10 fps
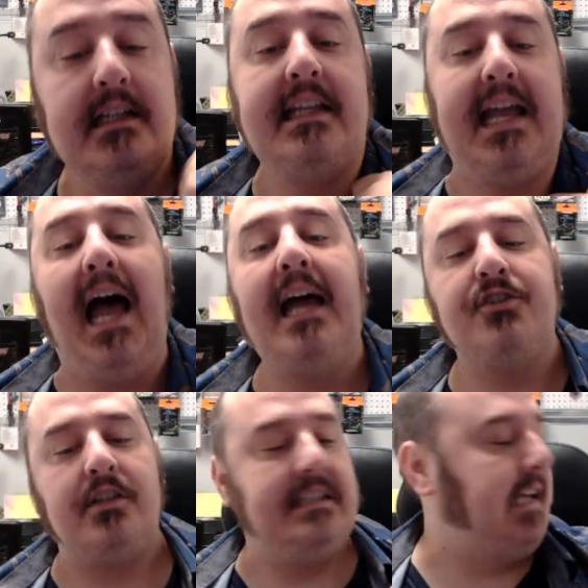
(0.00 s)

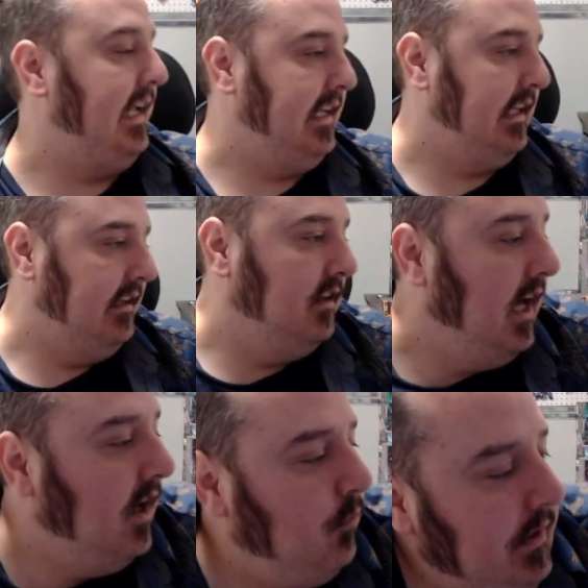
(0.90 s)
Gosh dang it.
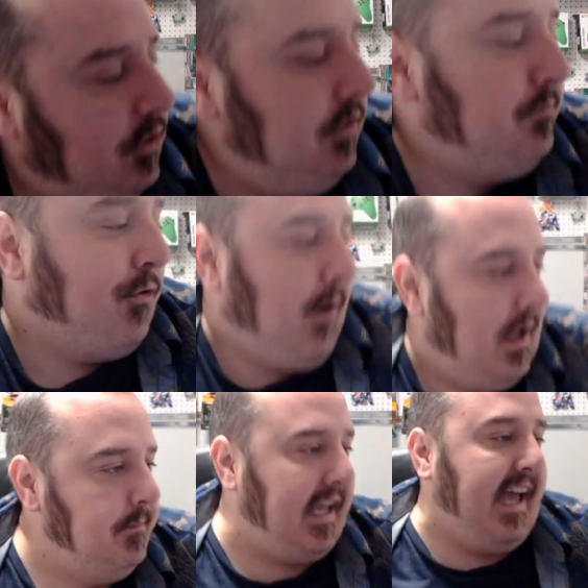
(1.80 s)
We could
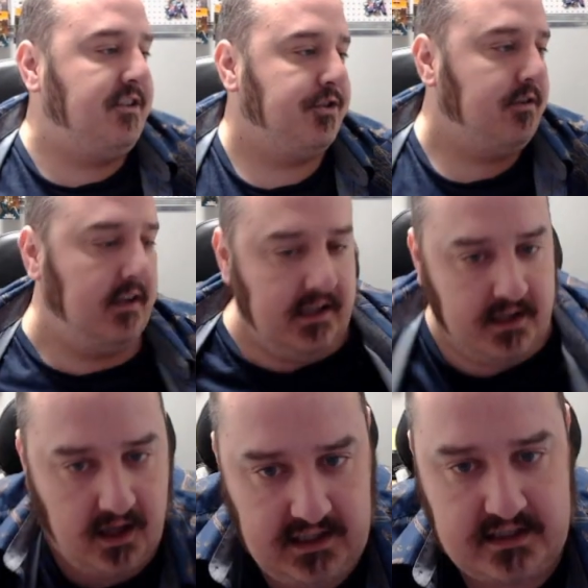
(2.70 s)
Prime Catcher it
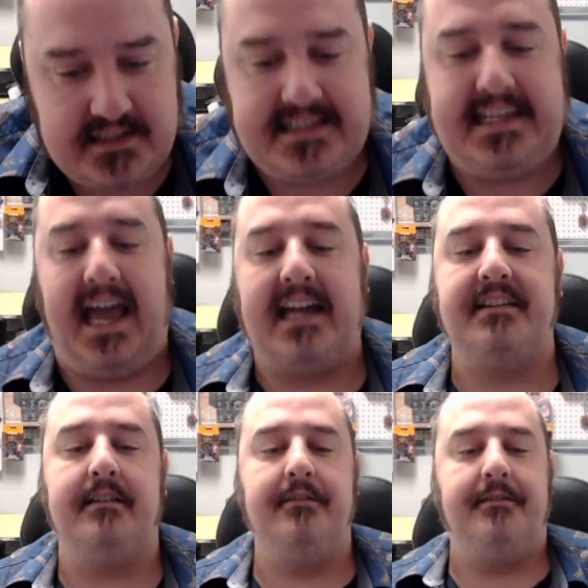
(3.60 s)
into the
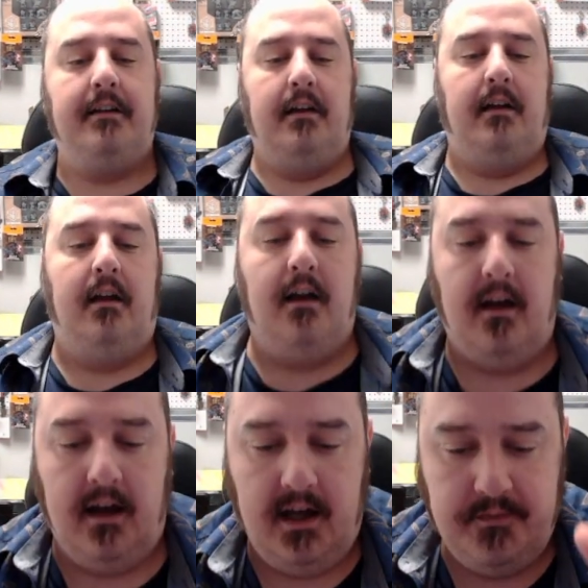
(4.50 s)
active,
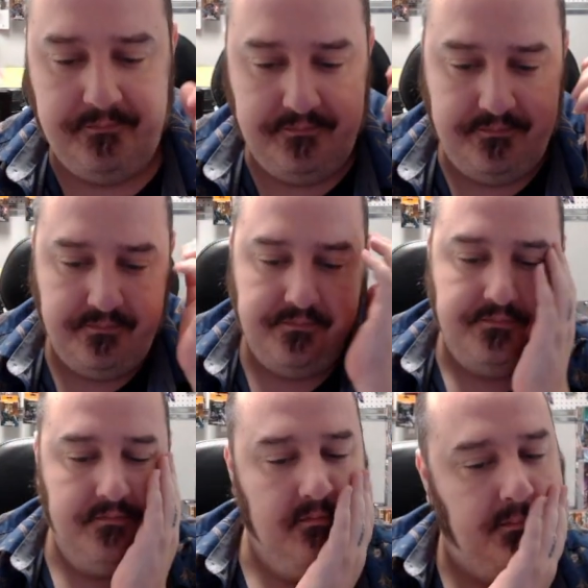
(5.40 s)

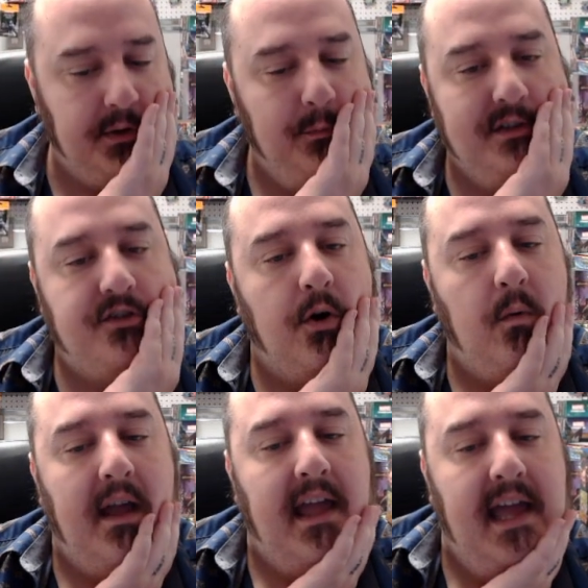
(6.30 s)
but we
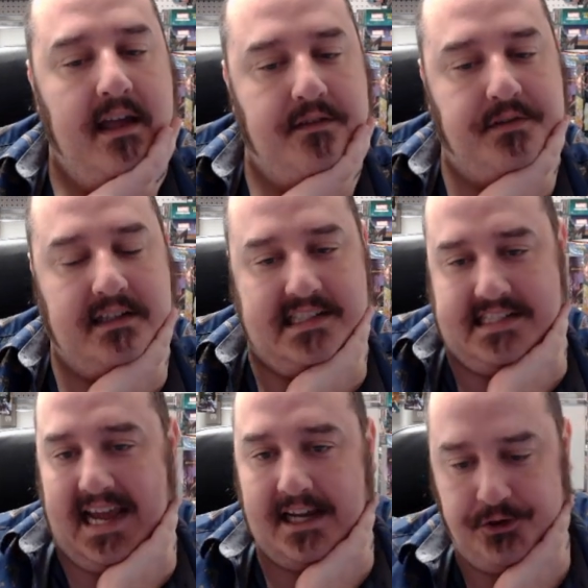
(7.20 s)
don't have an
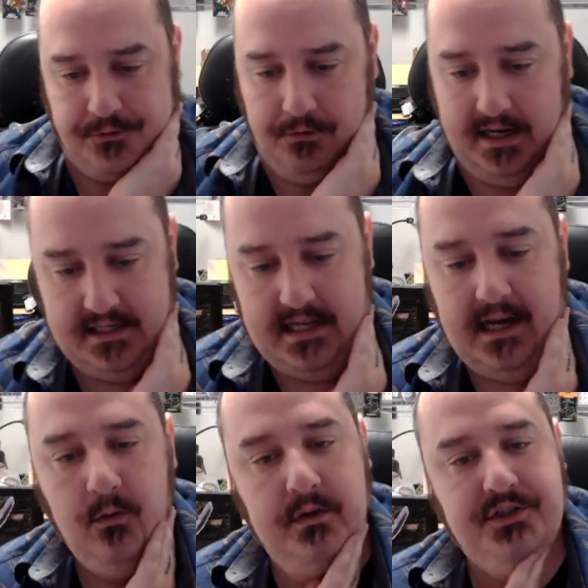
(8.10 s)
attacker right
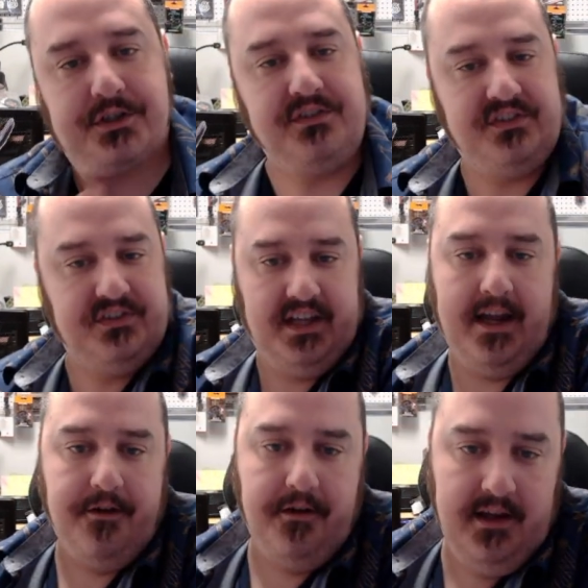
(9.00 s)
now, which is
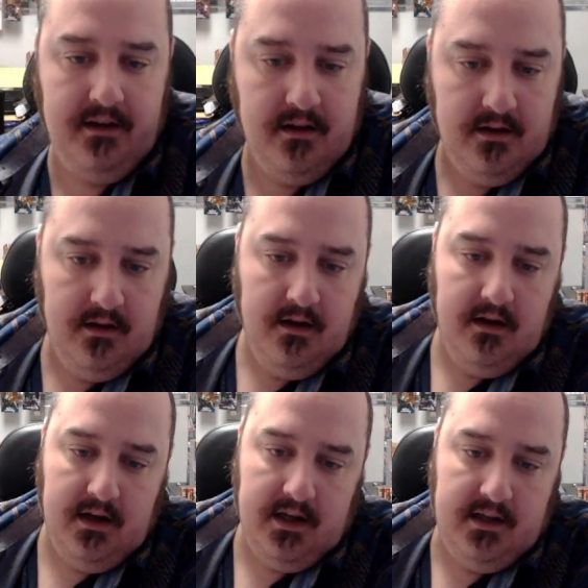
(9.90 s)
scary.
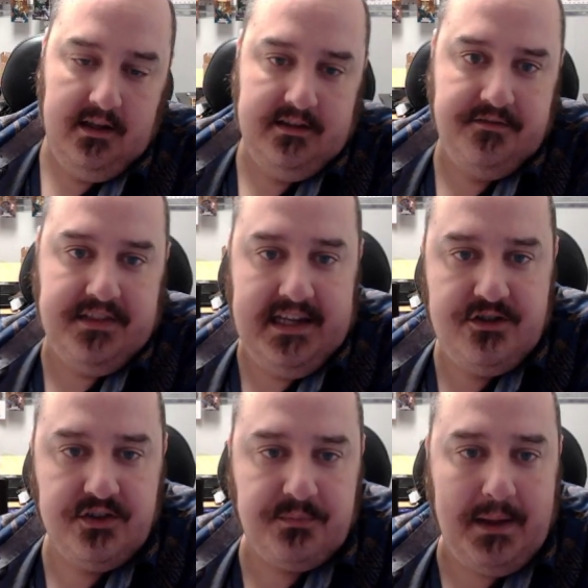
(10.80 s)
And if they
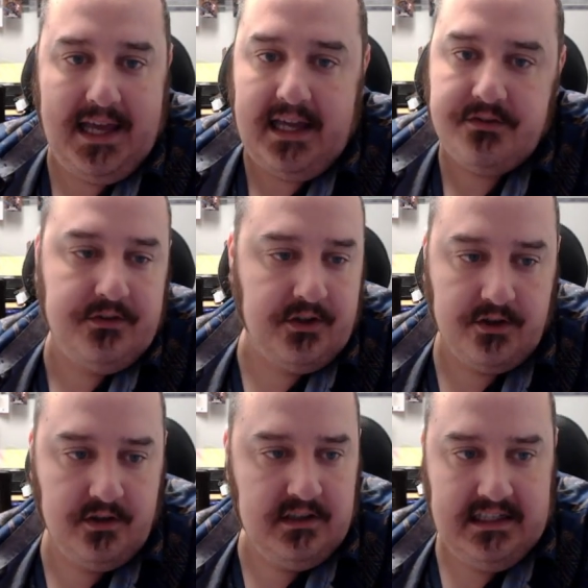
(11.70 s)
just pass
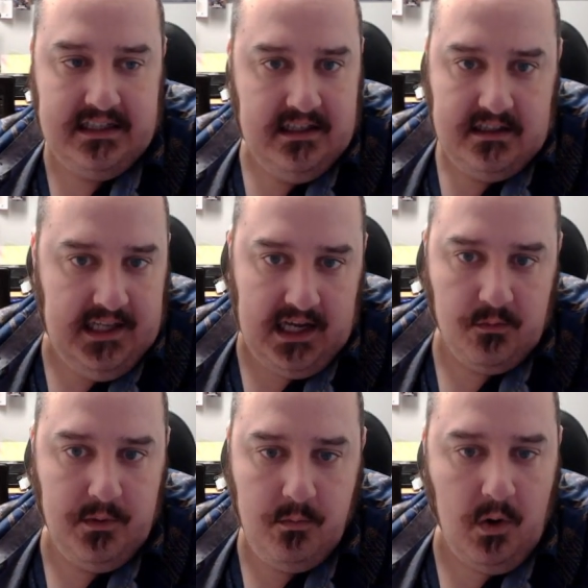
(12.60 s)
turn, yeah,
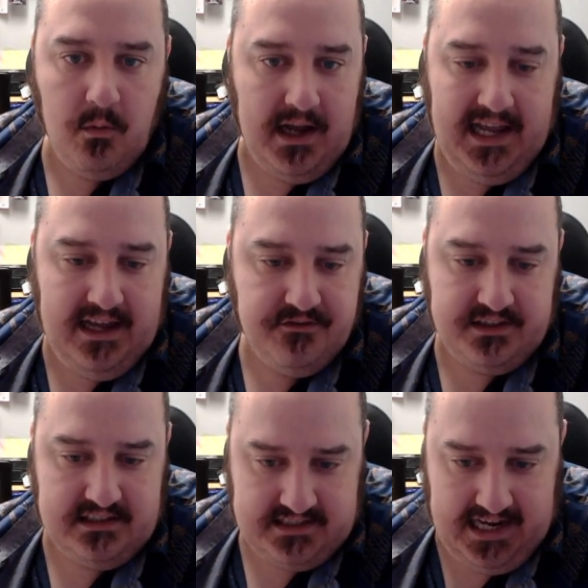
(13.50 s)
we won't have
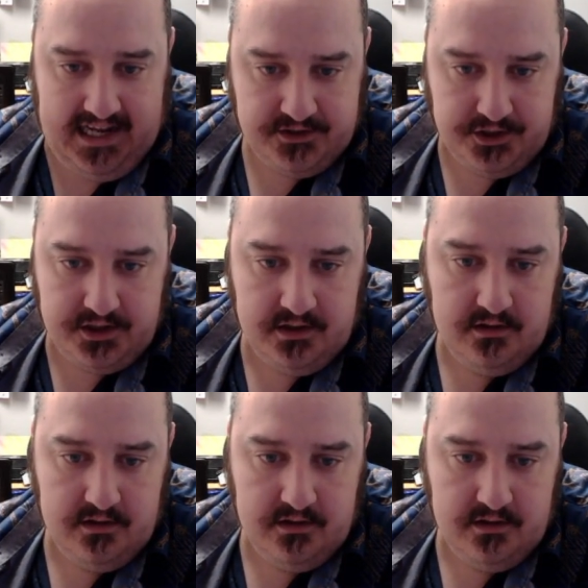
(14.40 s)
an attacker.